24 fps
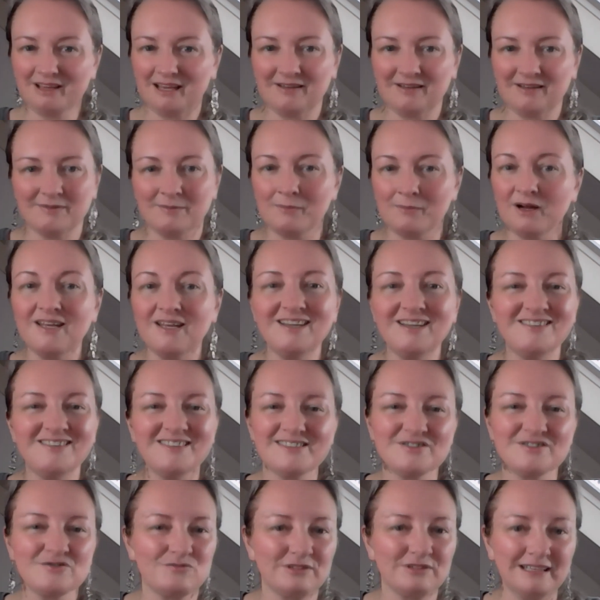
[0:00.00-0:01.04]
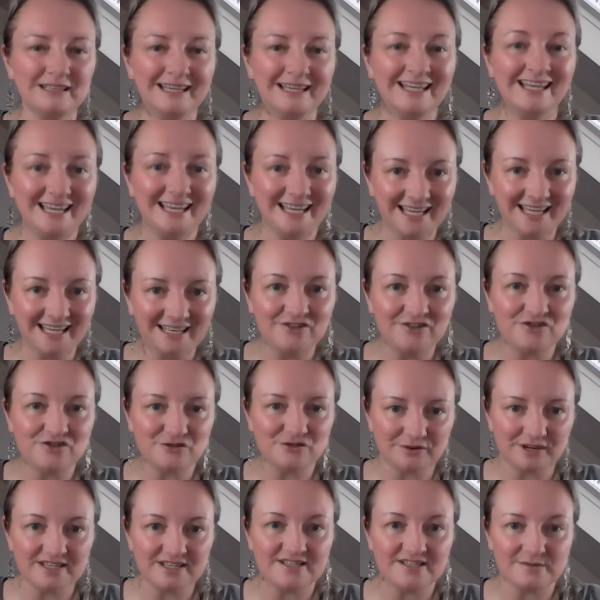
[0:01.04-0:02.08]
money doesn't really
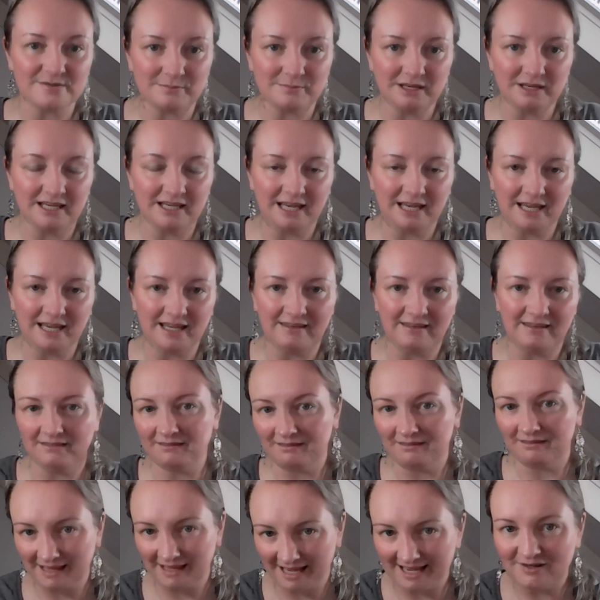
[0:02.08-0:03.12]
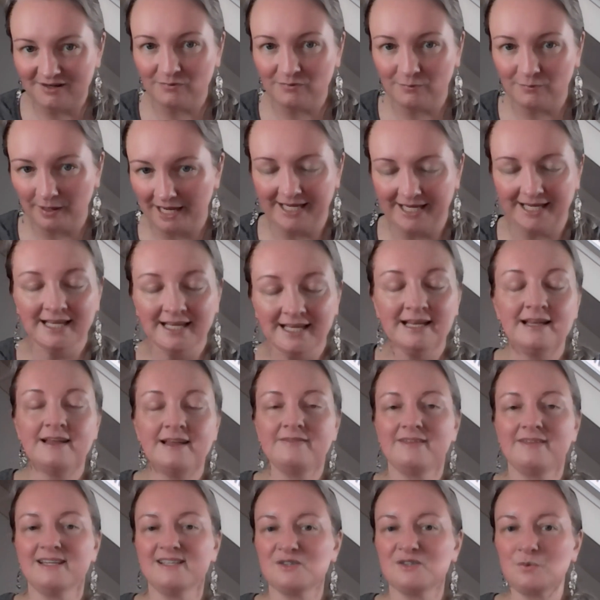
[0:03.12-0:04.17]
interest me in that way.
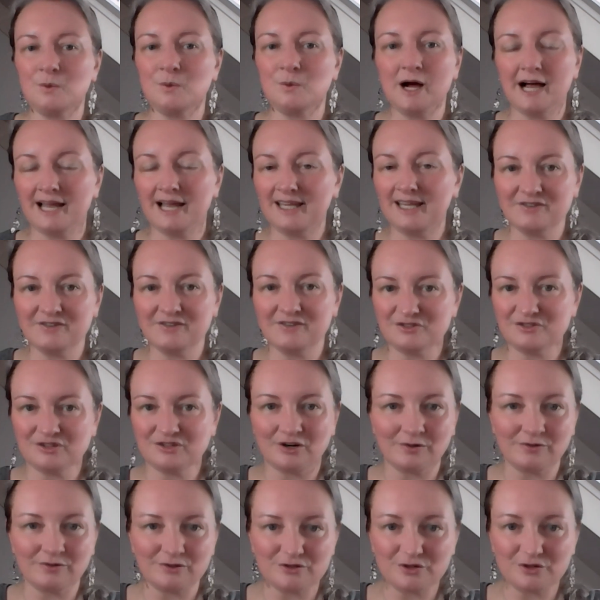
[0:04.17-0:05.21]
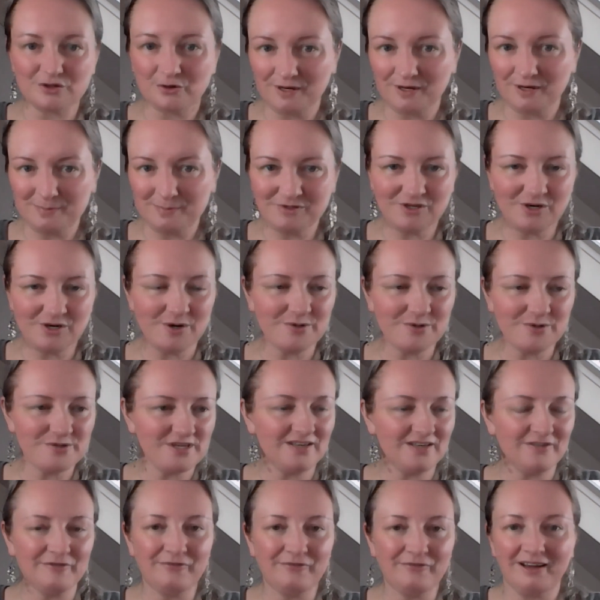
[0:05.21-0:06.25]
That's why, you know, those cryptos
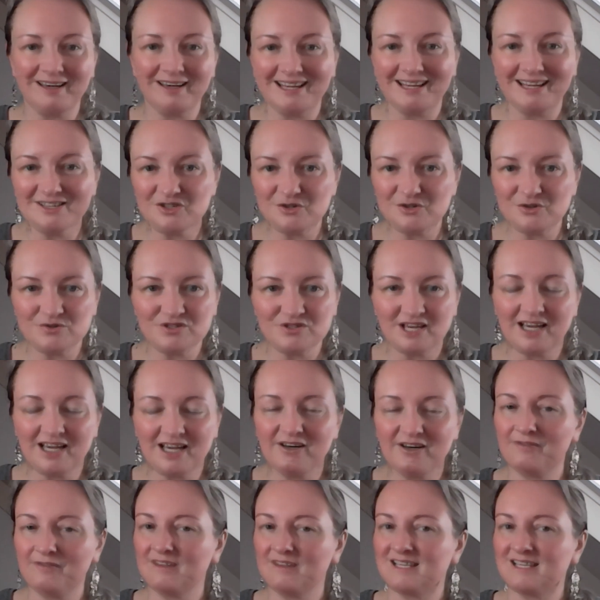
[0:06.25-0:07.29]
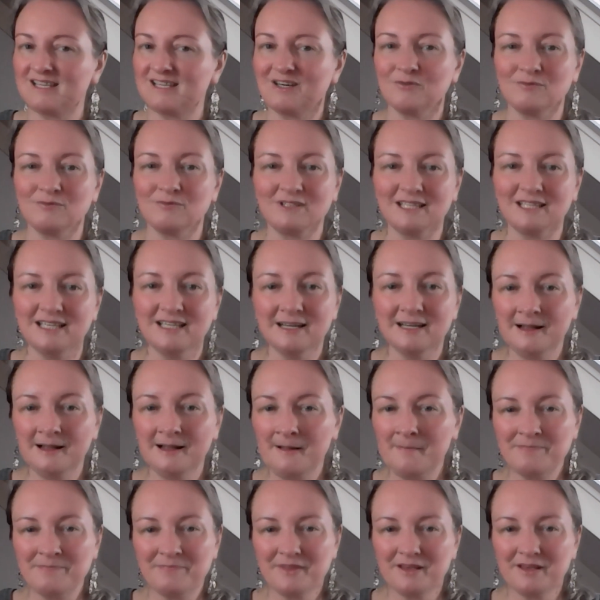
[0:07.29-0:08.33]
and the financial side of things, I don't really
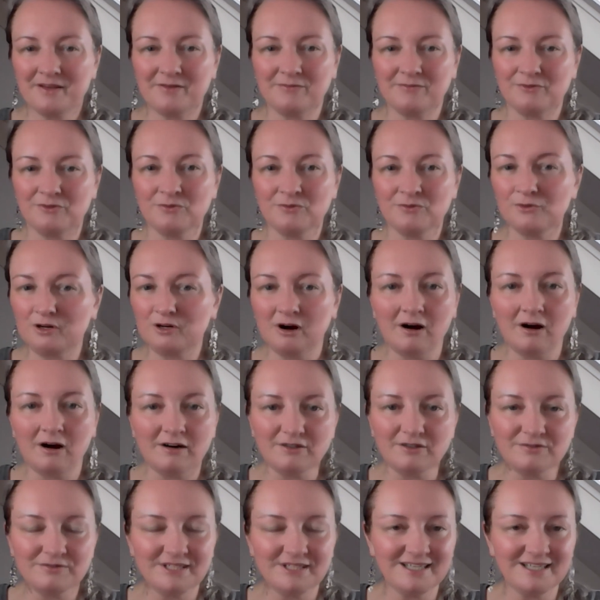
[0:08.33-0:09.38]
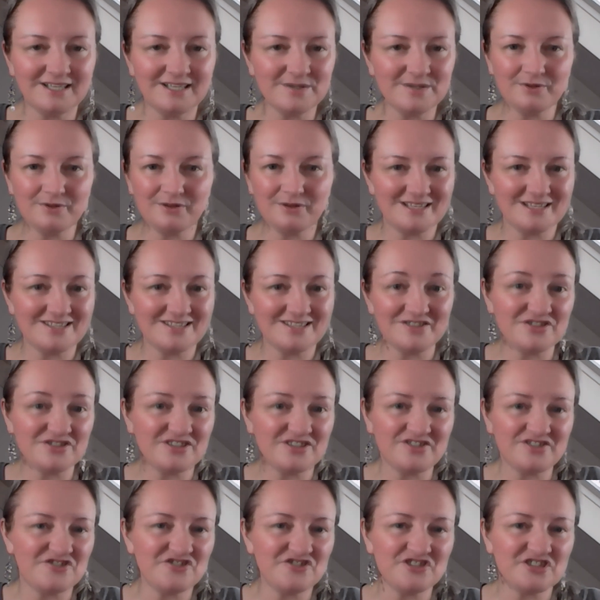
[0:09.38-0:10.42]
do card readings because it's
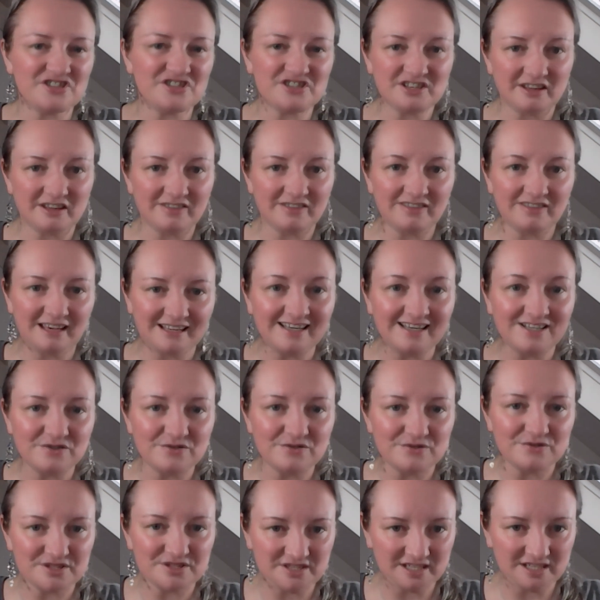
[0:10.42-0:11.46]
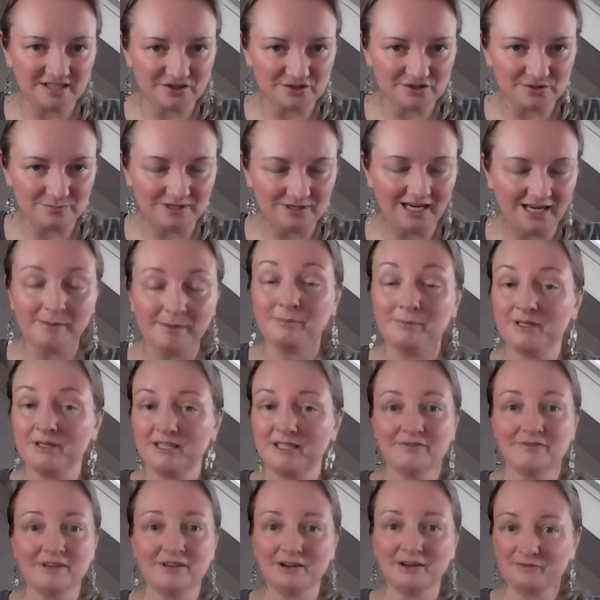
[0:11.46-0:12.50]
just not that interesting to me. I
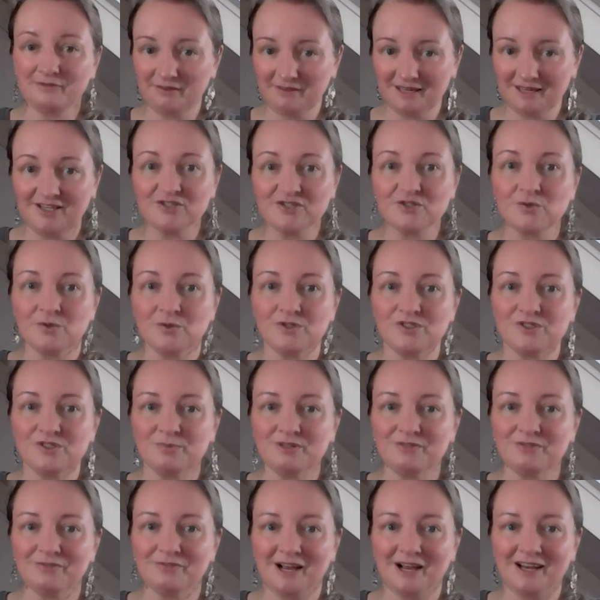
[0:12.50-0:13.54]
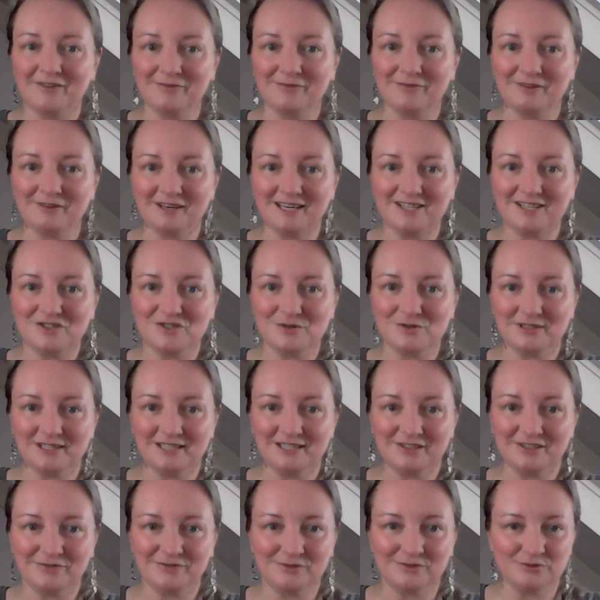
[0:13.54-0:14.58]
believe everything is going to be fine financially
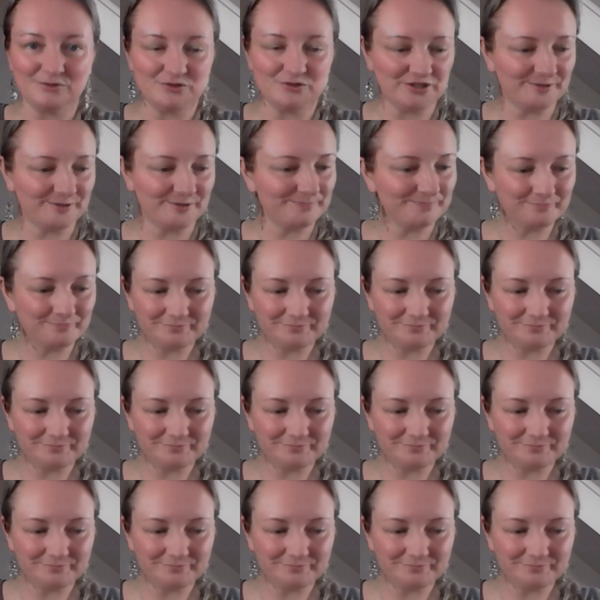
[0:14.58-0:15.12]
in the future.